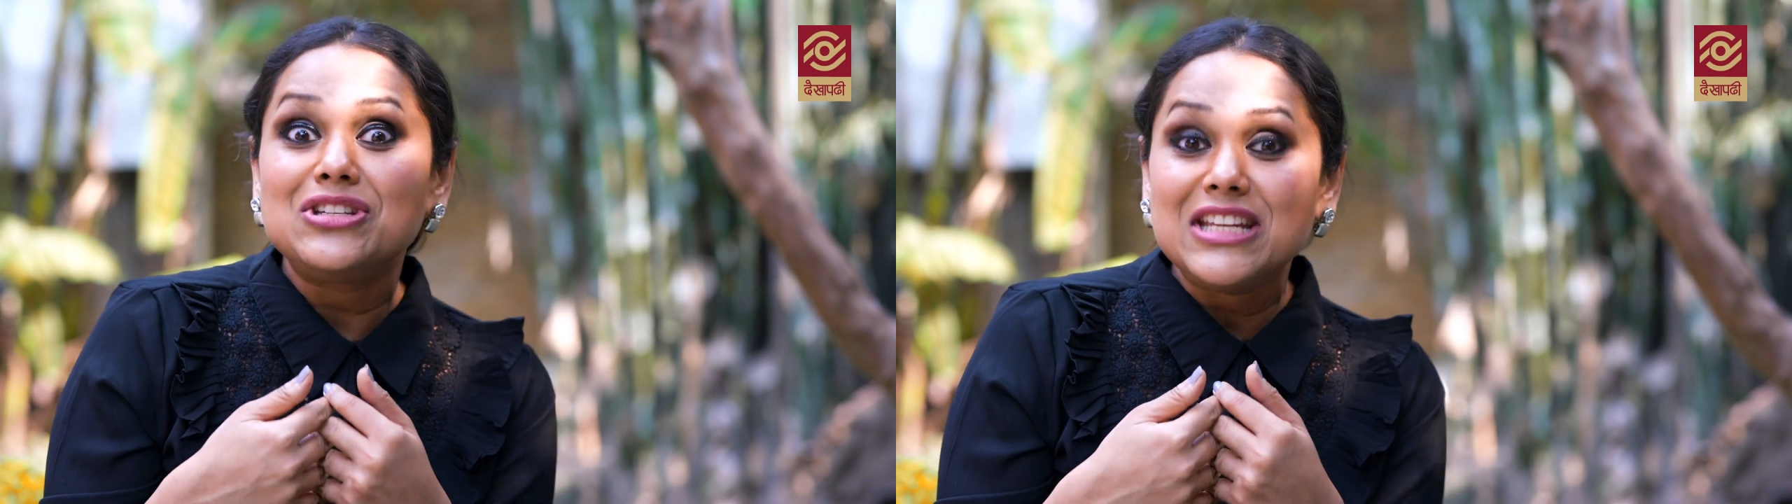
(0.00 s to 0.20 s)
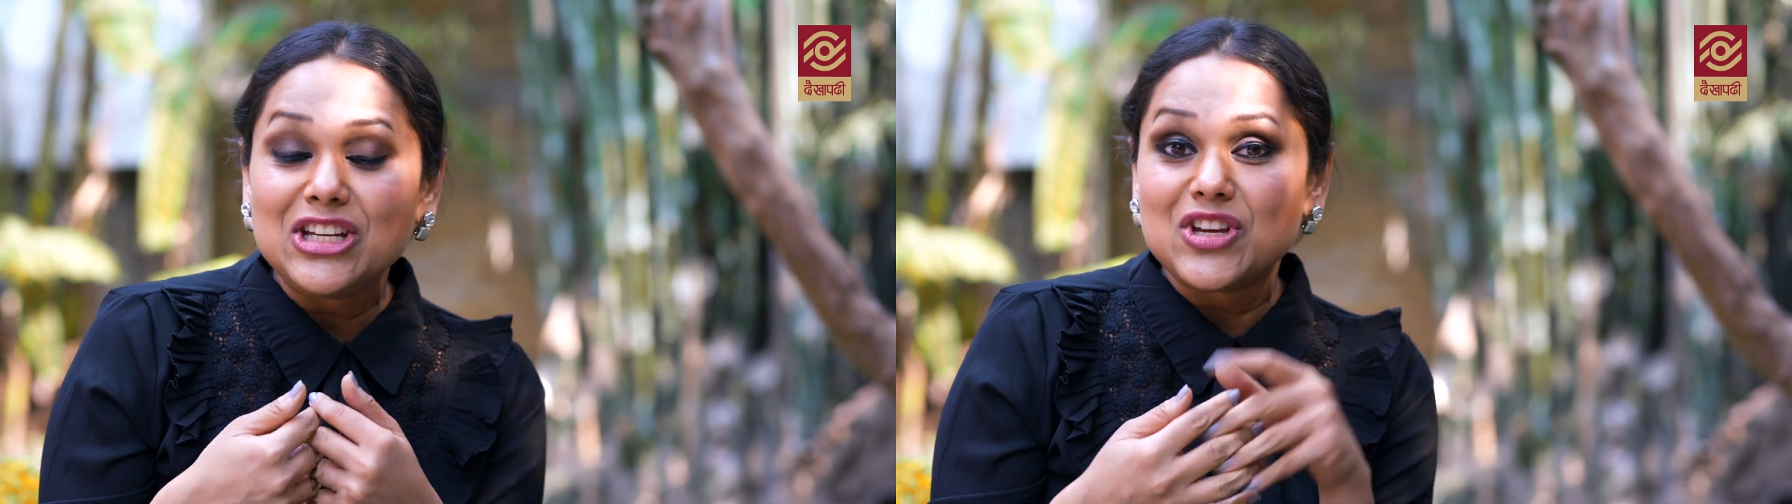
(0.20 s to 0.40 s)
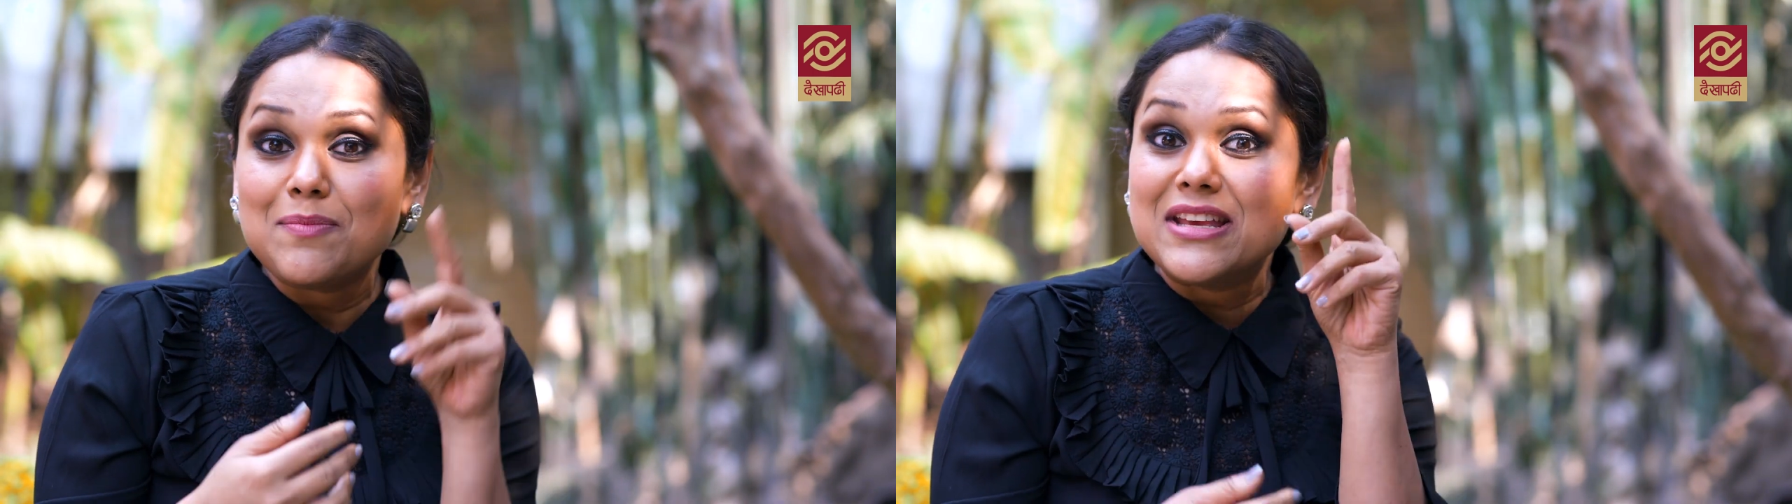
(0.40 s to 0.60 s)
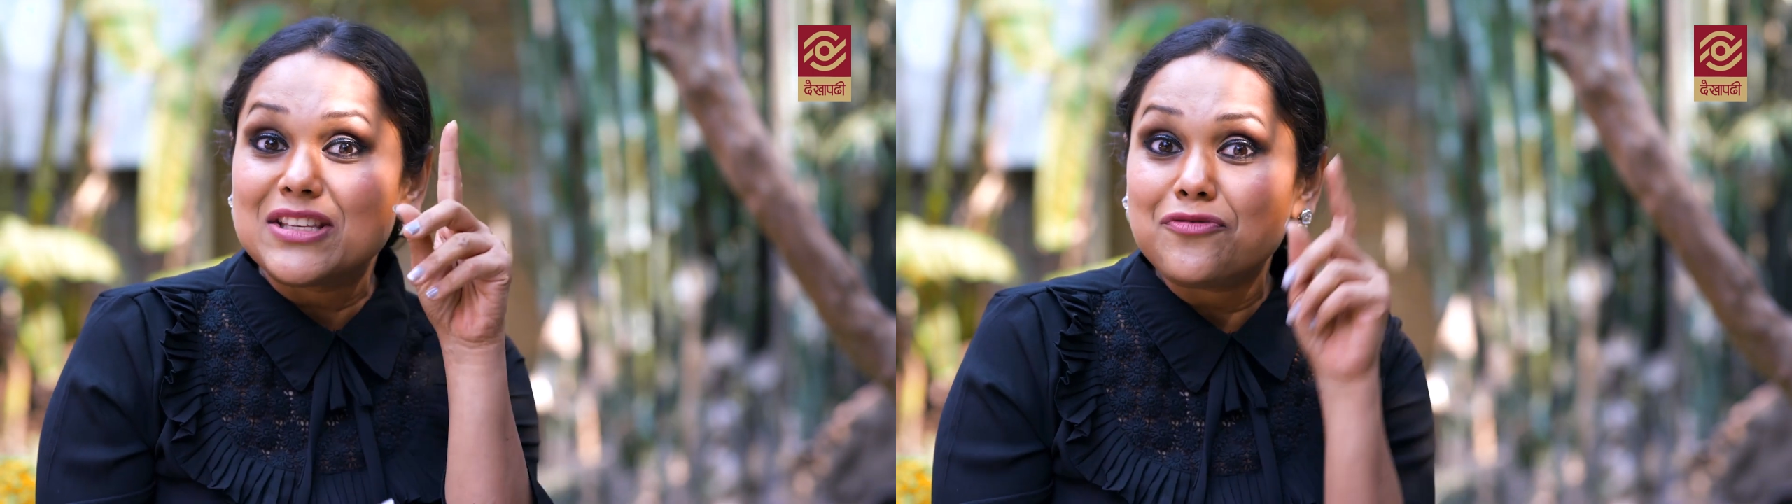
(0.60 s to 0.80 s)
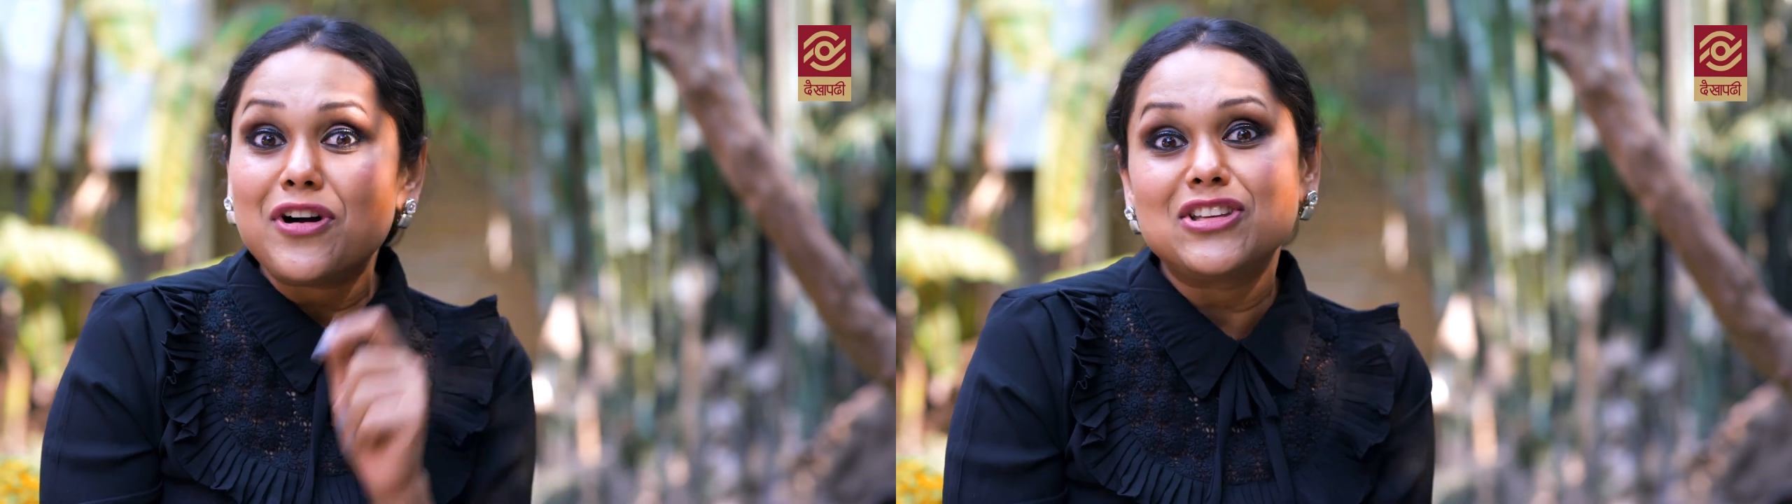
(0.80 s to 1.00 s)
teach him his
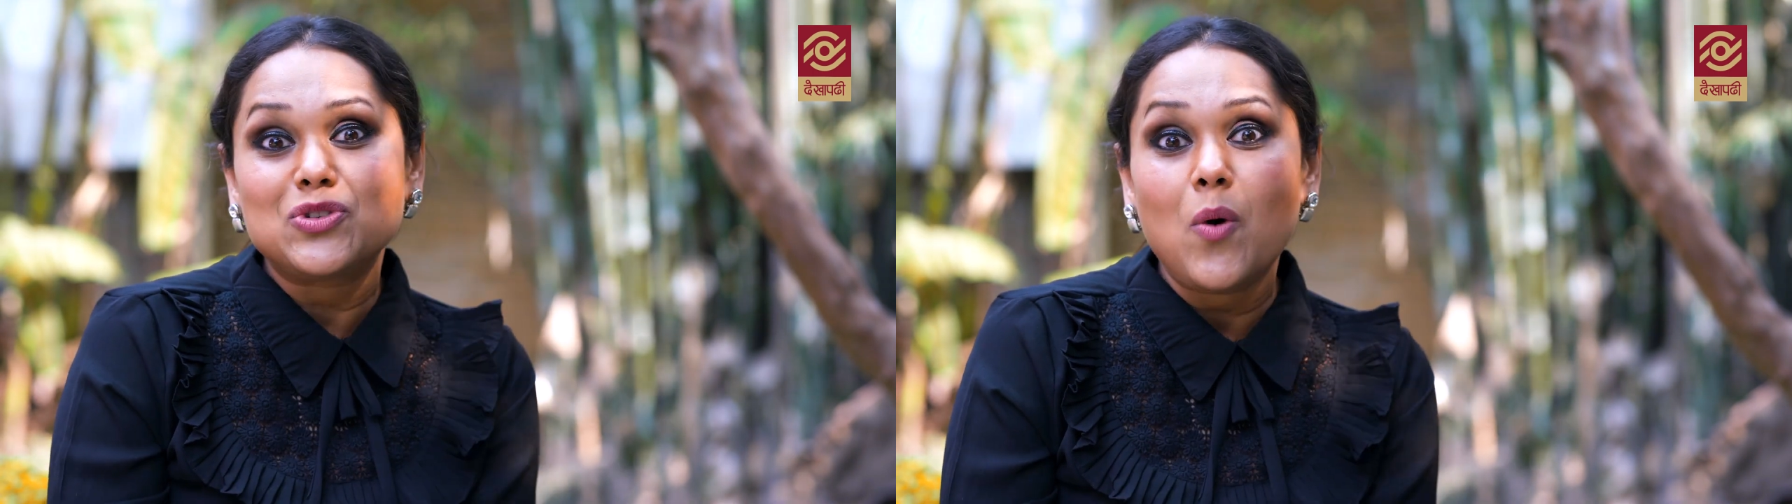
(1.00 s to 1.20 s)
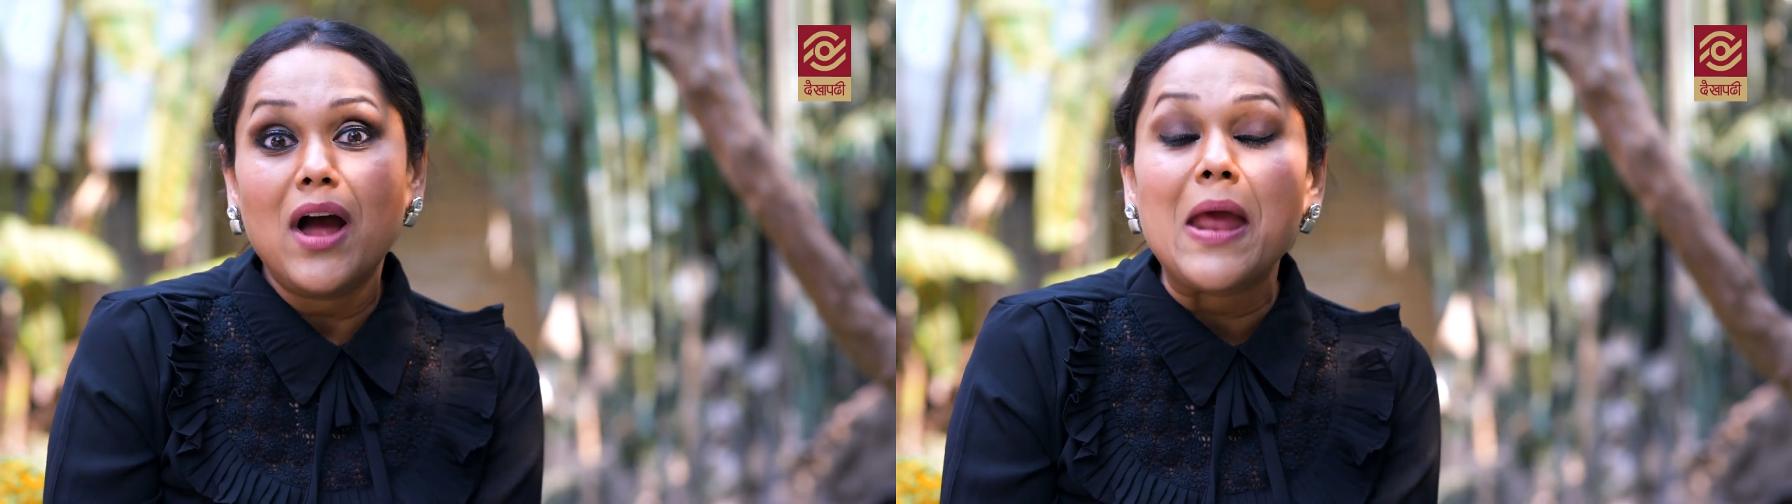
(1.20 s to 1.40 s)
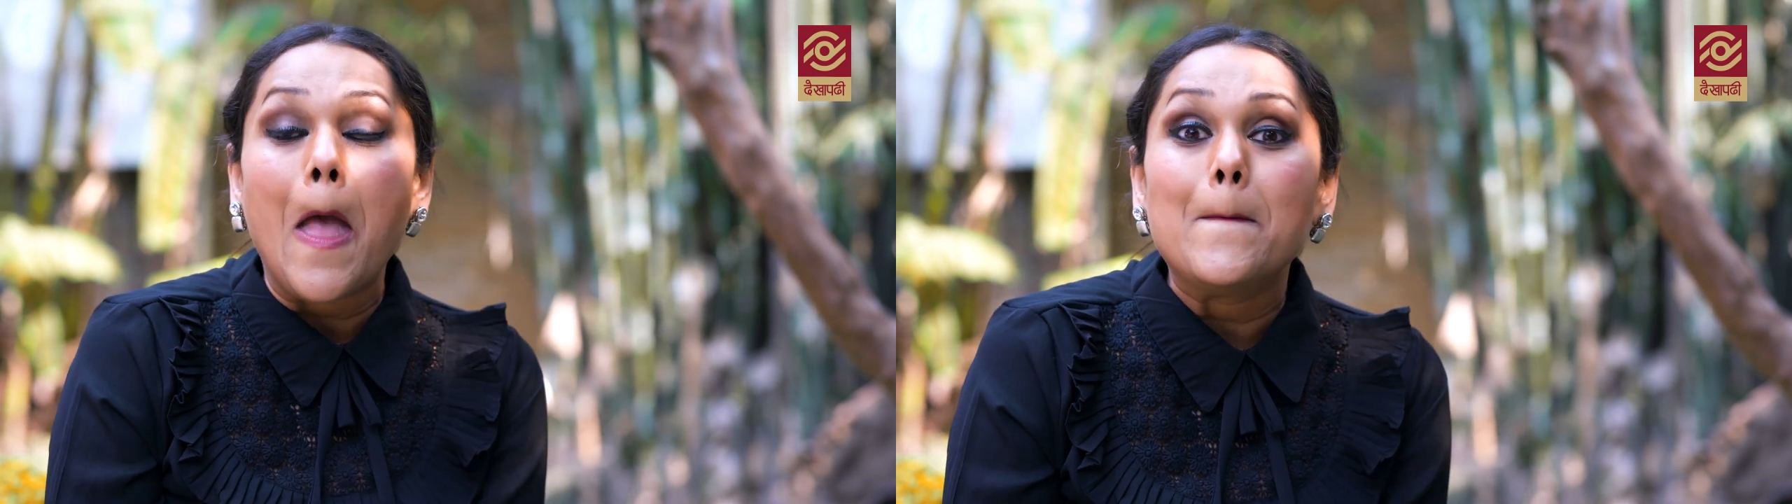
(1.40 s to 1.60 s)
first word,